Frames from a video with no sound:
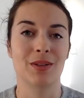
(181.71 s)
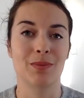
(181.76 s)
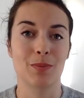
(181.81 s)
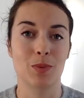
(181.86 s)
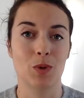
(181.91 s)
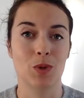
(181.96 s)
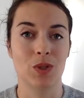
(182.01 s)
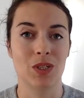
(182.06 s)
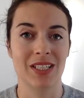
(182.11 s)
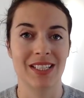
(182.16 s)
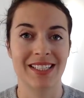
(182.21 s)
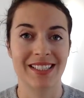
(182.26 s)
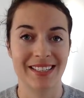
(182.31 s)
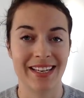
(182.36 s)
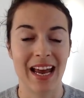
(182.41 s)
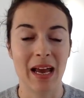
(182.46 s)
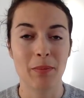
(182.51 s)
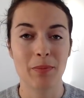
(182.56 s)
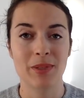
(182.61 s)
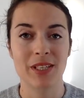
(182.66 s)
important
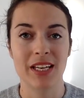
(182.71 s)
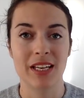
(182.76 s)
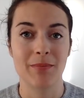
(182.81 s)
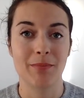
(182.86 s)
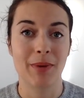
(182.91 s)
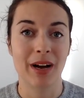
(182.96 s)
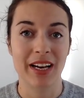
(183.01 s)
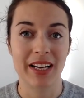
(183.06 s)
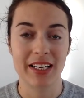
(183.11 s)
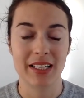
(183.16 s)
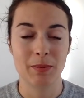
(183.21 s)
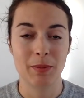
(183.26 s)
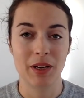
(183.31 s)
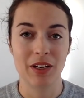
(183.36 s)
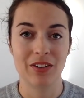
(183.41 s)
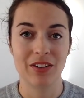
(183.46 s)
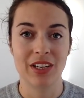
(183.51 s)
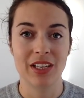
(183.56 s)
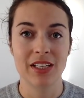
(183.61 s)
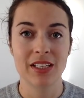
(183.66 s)
steps in my
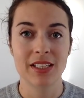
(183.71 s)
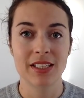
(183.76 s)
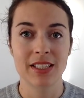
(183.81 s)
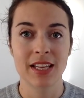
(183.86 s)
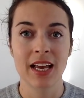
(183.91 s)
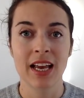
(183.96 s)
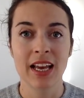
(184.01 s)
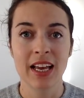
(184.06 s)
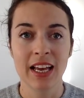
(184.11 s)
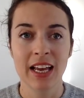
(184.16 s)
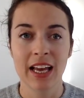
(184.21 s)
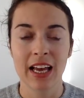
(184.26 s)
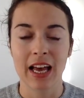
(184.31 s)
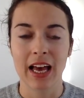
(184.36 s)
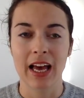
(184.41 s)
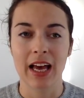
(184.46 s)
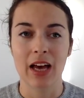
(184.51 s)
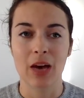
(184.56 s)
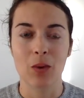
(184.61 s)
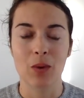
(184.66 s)
experience
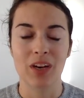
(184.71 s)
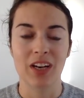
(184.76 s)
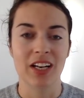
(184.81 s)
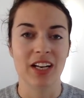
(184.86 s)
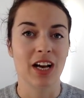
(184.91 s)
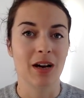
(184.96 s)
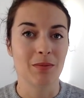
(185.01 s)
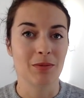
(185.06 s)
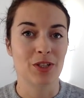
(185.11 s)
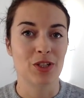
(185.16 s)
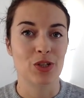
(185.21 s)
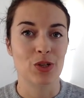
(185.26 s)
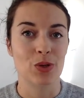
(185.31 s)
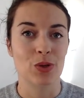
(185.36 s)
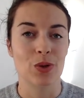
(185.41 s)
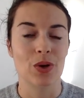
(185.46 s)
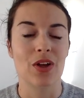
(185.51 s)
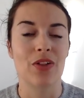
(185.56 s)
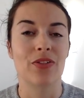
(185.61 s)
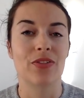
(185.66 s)
when it comes
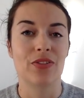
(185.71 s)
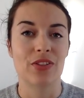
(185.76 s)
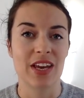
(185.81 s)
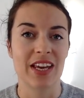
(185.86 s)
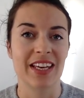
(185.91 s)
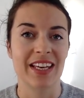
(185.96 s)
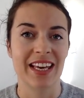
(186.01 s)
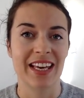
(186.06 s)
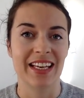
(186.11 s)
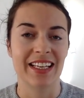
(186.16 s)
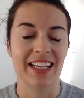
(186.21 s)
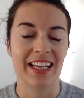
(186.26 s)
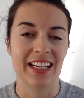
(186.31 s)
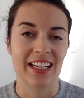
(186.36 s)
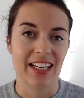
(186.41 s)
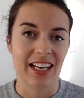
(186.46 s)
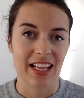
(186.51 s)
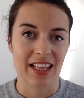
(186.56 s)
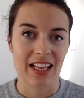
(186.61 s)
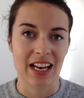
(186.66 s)
to thinking in
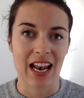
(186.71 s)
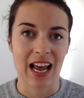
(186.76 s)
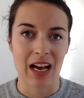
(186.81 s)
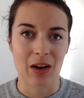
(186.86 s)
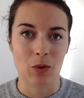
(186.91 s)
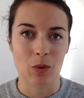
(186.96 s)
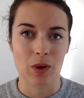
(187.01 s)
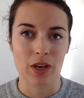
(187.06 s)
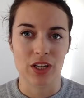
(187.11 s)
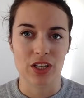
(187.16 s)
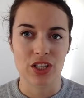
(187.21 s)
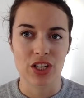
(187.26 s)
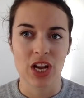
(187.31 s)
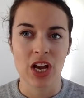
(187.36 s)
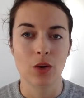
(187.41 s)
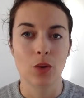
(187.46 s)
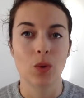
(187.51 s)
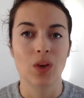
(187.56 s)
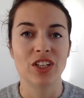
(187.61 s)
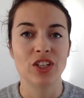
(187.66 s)
another language.
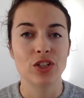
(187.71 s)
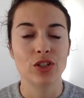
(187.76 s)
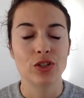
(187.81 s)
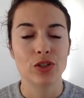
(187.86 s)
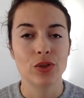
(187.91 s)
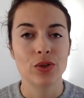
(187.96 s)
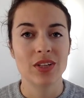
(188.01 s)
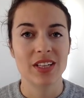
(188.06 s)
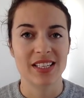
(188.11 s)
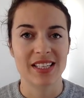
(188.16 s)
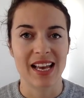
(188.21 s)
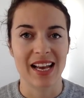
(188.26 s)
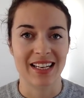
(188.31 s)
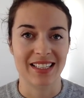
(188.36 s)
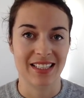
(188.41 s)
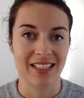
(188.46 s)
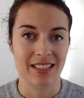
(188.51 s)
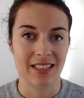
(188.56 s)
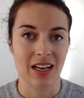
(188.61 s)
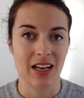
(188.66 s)
When you do this
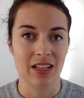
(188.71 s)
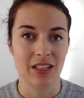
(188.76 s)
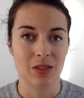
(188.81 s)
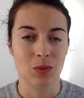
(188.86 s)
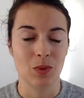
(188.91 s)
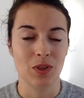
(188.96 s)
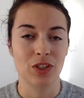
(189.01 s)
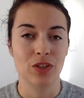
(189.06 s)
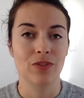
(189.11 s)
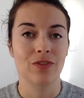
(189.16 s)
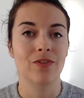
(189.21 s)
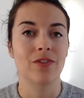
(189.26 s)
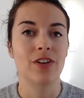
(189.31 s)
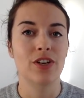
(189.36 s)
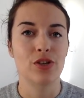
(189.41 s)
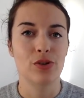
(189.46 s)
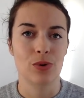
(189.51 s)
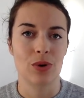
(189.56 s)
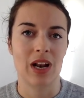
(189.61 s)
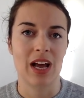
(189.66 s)
exercise, when you
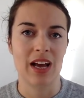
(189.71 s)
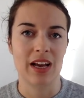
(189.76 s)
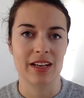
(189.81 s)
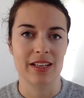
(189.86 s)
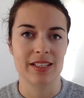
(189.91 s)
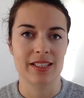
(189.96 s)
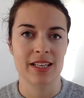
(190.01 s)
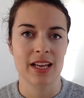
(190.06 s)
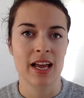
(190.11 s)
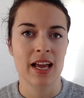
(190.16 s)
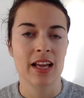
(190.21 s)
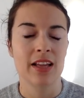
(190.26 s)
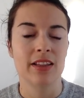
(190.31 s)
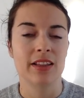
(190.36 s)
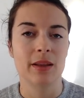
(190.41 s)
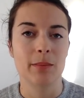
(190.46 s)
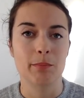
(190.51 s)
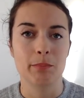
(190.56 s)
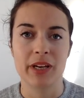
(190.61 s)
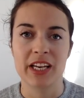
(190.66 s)
visualize
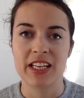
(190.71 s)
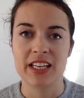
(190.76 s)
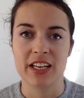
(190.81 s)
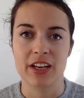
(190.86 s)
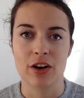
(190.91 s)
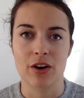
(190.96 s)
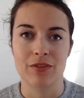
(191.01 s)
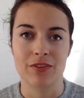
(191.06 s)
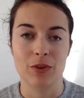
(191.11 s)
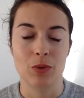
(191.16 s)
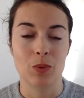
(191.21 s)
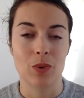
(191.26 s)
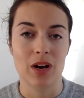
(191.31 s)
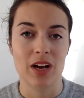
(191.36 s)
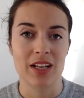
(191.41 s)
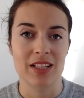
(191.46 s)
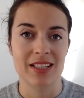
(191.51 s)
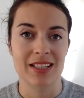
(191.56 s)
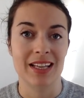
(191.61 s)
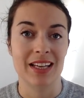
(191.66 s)
the meaning of the
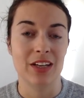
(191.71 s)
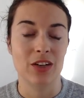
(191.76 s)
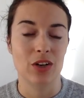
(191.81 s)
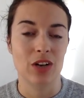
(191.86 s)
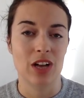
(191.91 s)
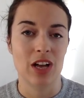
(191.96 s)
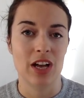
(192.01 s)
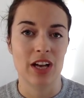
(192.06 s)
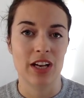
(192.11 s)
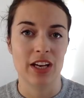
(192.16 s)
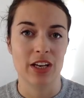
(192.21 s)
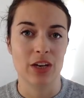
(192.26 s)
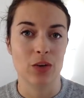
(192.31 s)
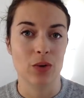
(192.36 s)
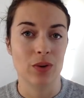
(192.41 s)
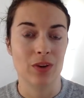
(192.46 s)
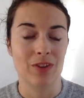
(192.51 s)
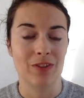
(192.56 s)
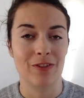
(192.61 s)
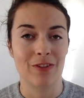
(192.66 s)
word that you're learning
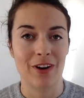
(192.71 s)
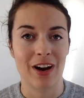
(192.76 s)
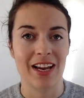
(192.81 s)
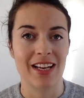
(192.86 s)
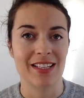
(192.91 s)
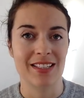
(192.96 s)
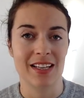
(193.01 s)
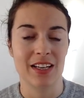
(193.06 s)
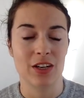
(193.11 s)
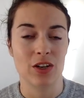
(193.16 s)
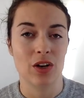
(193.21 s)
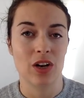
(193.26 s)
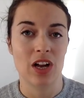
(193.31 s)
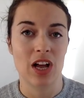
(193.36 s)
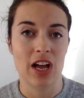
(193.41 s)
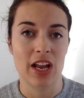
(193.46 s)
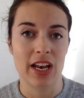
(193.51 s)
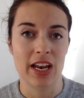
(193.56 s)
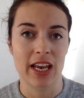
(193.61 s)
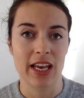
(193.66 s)
or the phrase that you're
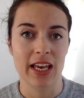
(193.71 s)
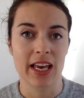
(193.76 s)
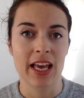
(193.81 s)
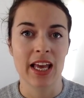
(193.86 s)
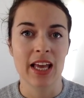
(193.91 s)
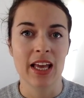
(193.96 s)
learning,